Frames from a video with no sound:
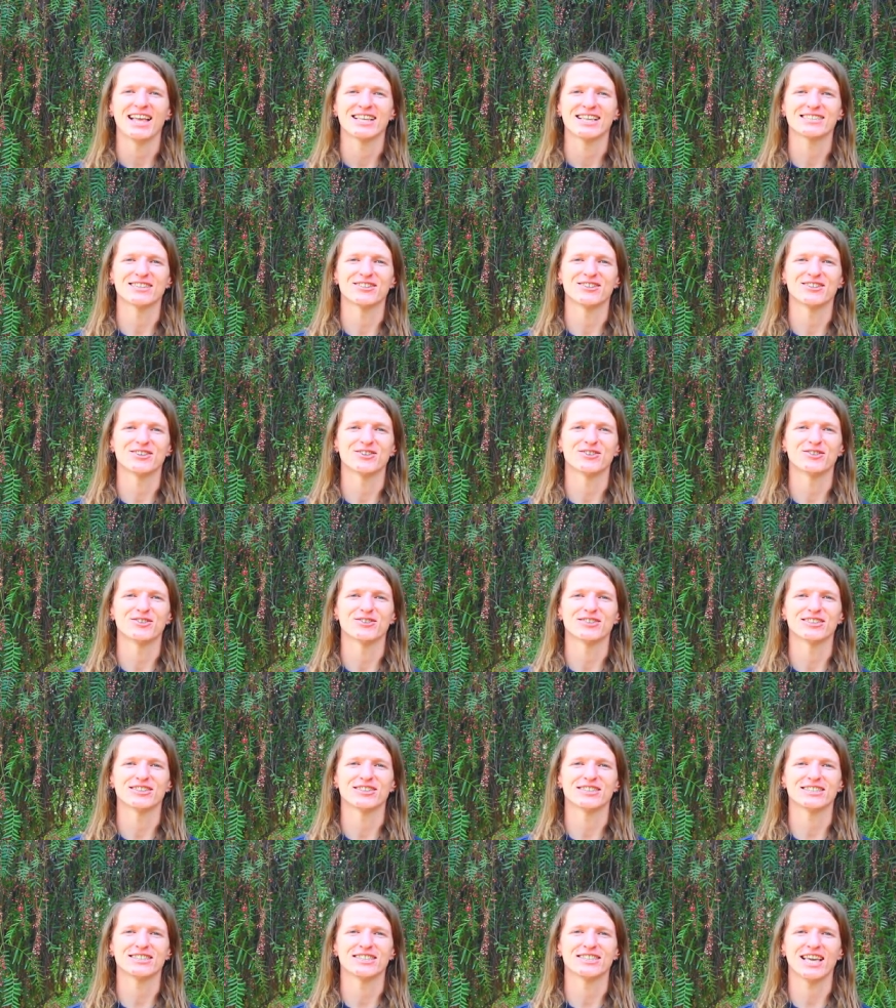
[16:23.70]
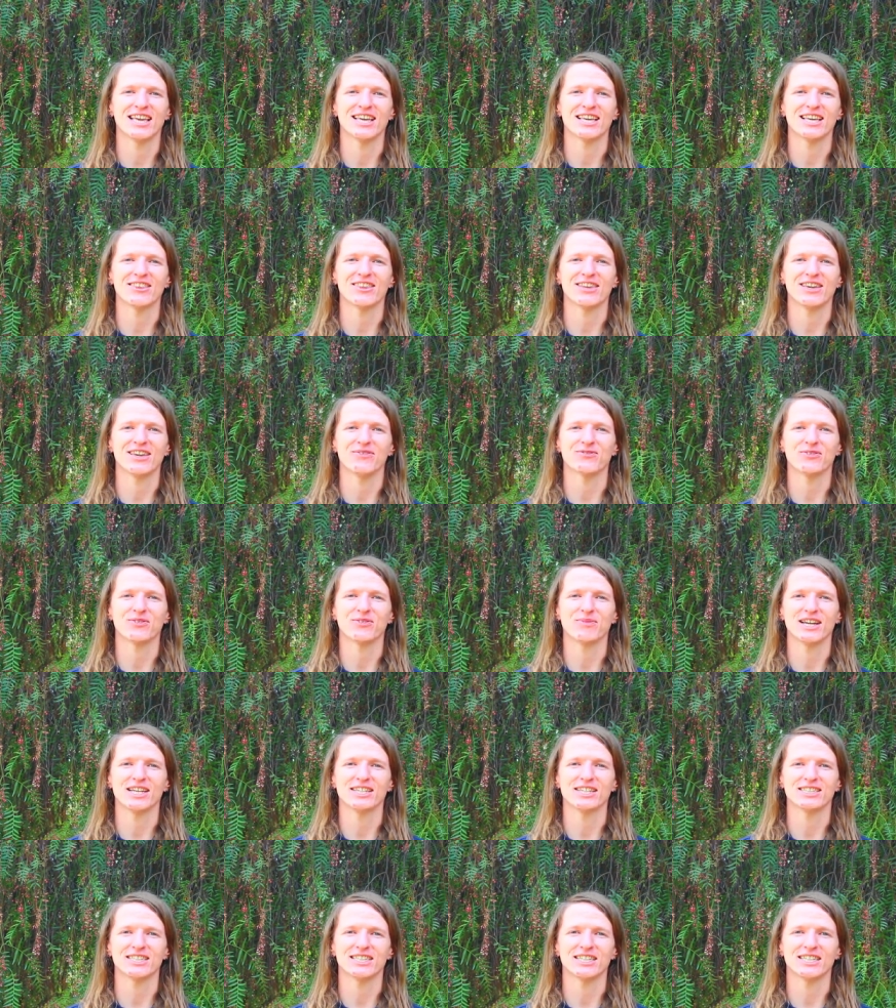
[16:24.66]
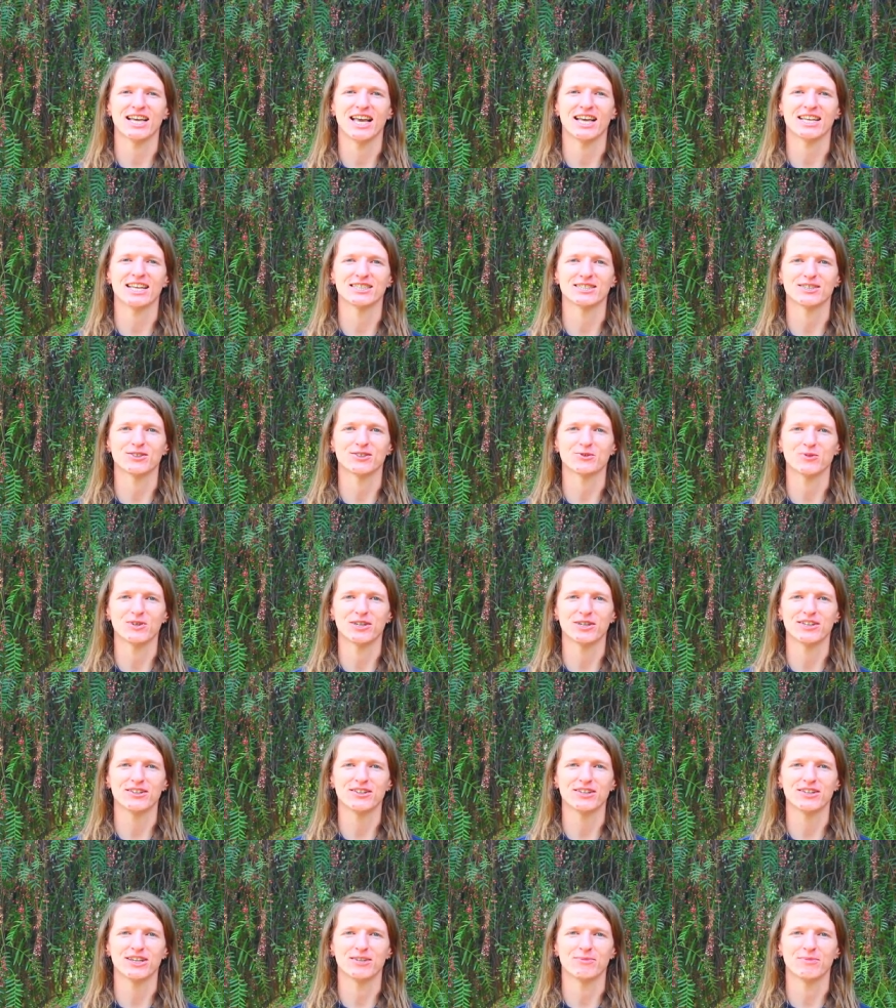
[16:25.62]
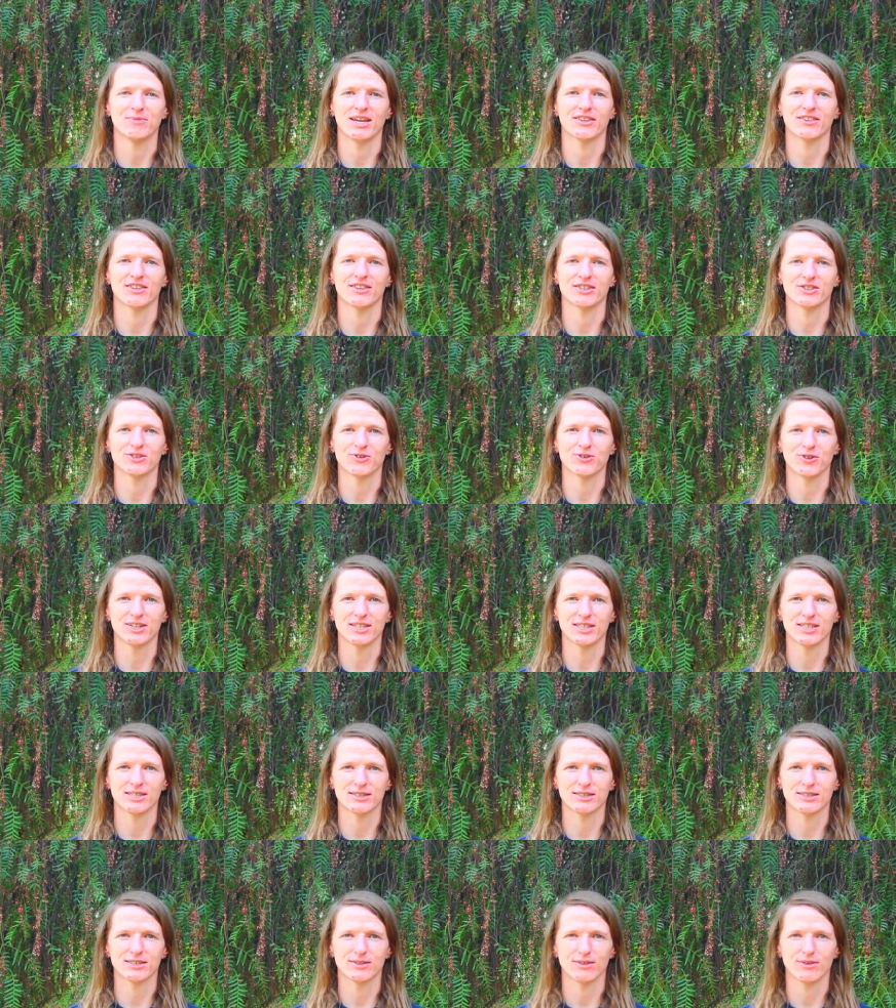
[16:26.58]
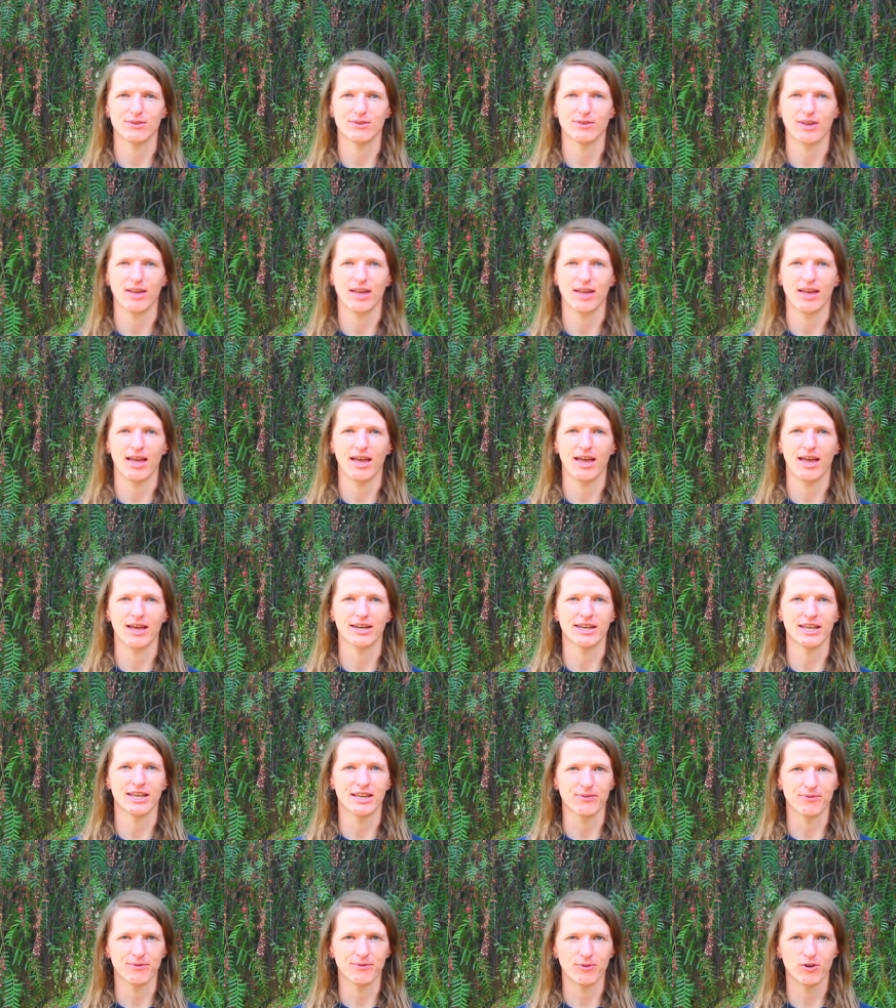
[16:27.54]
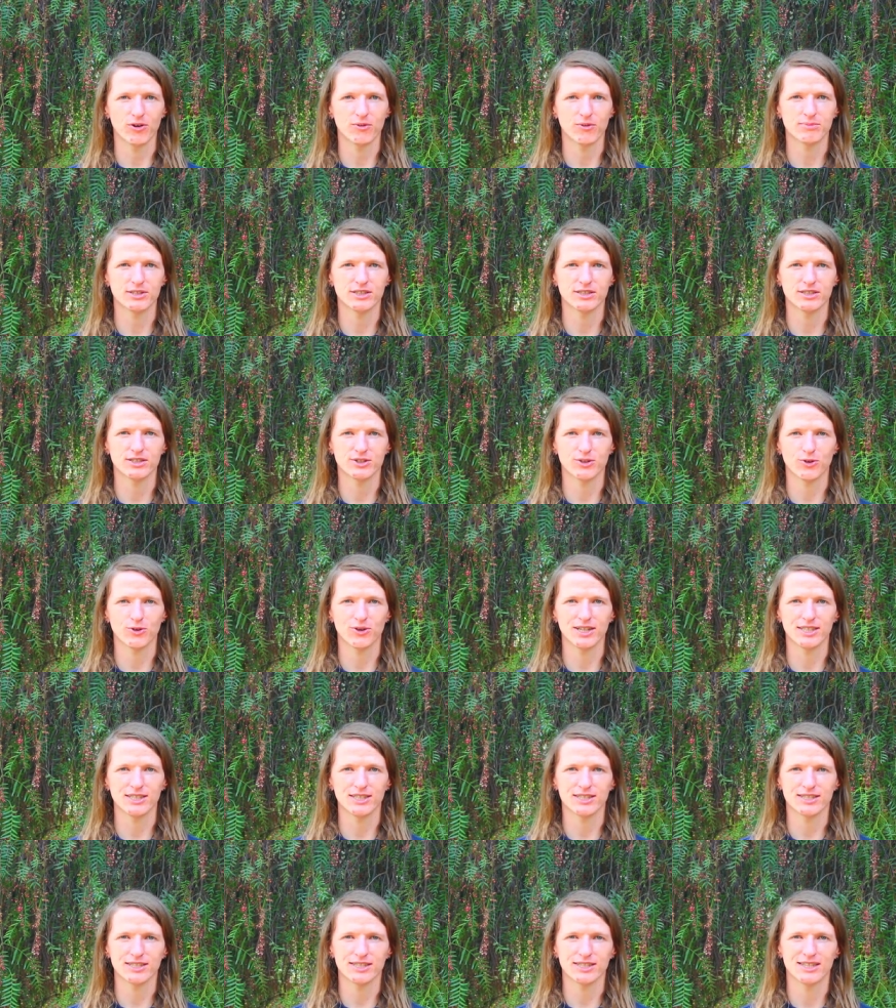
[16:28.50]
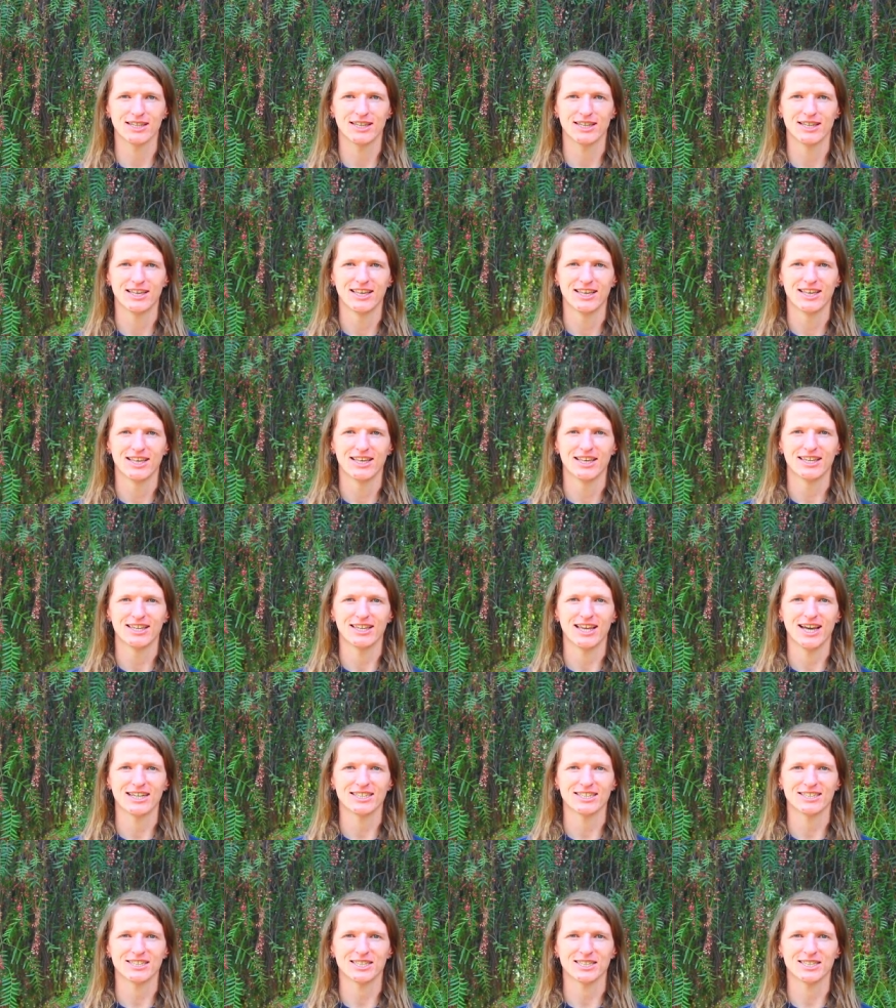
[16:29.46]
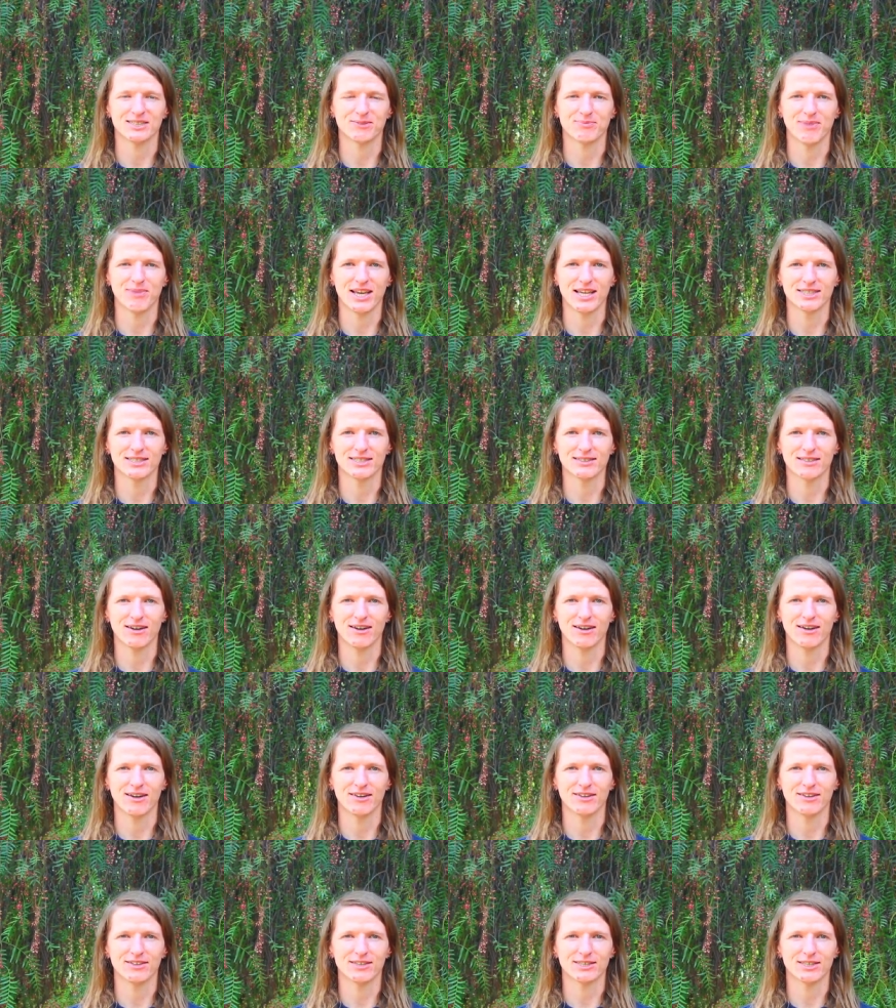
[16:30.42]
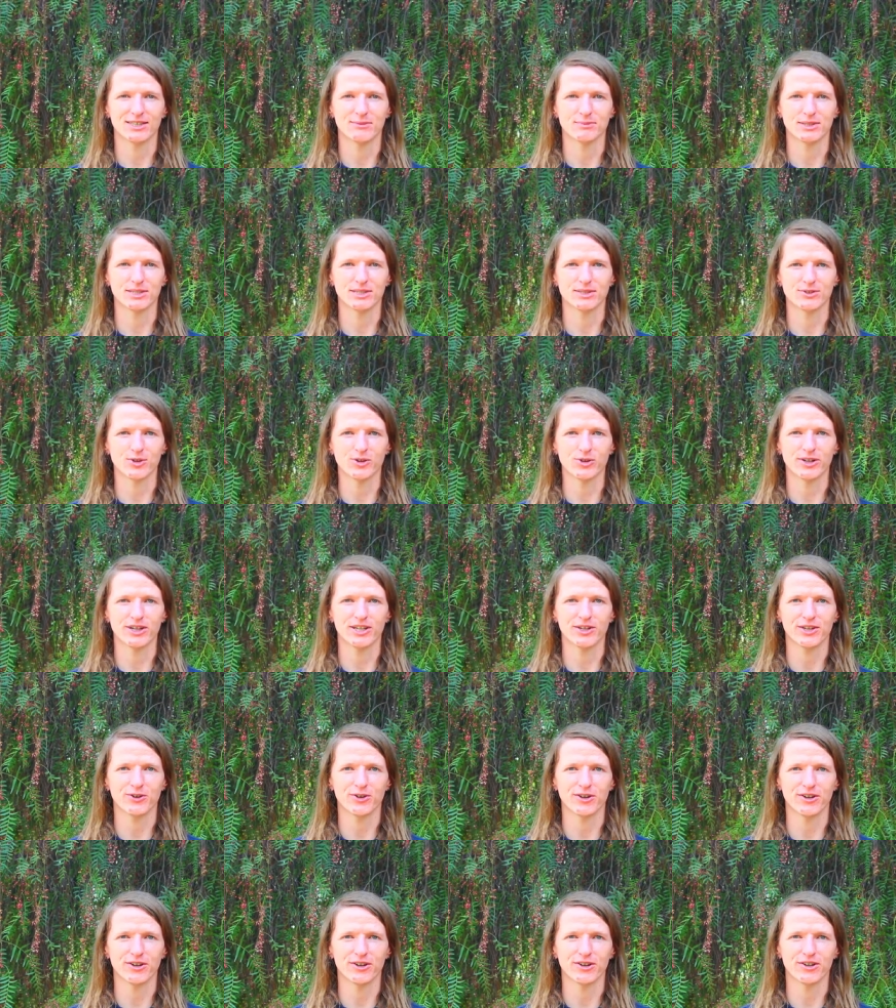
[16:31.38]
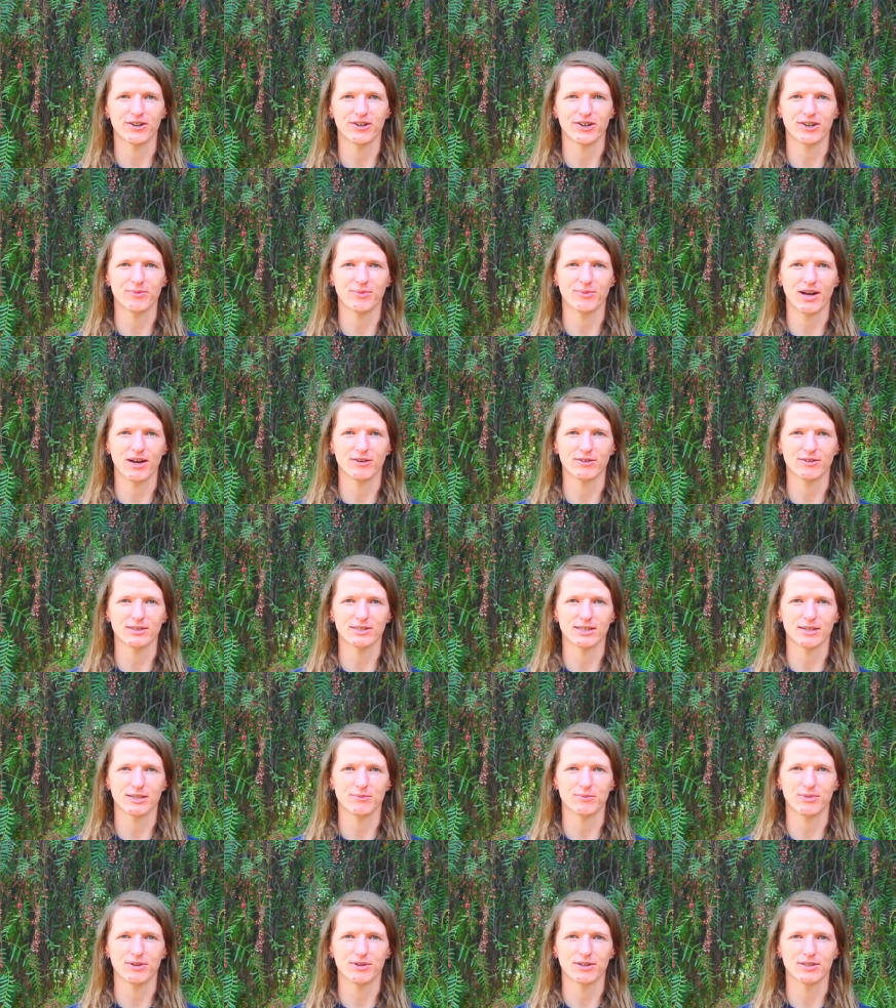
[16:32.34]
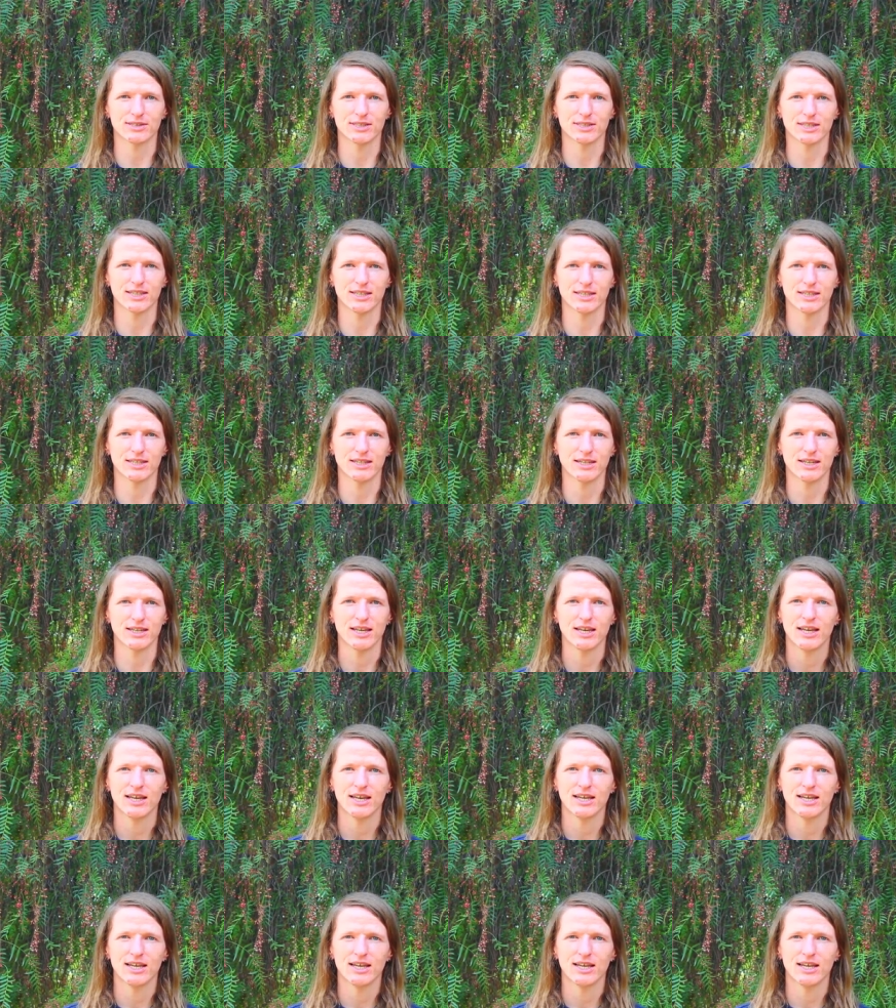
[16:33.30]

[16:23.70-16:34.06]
So take the information as you will and make the choice, an informed choice, not just based on some story you heard about some person